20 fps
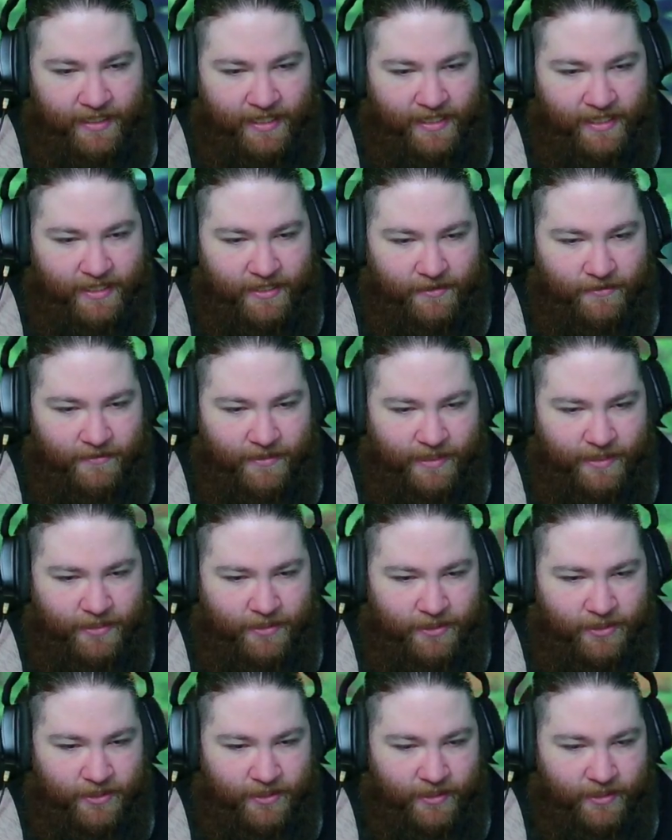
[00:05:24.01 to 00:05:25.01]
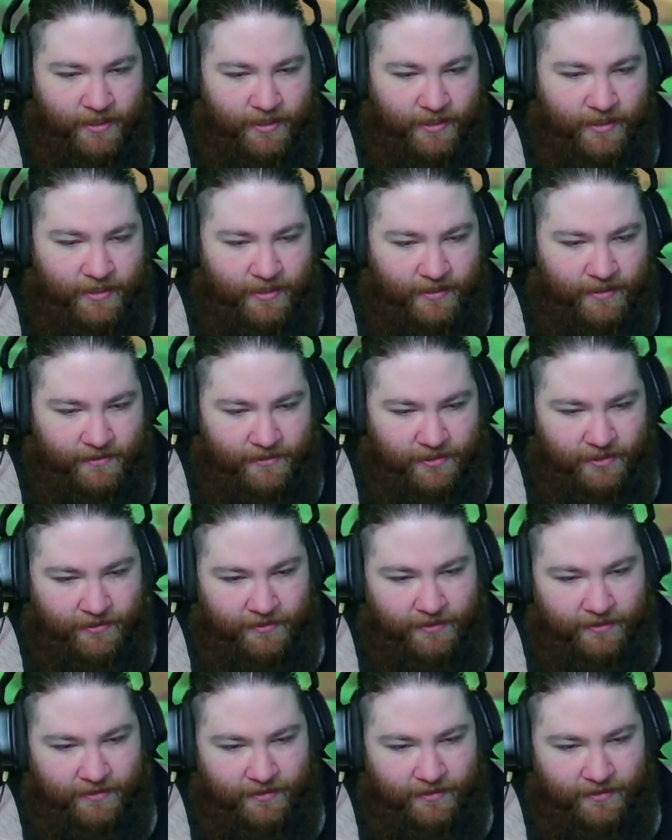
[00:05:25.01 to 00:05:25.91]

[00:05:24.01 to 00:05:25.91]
here-ish, I'll show you.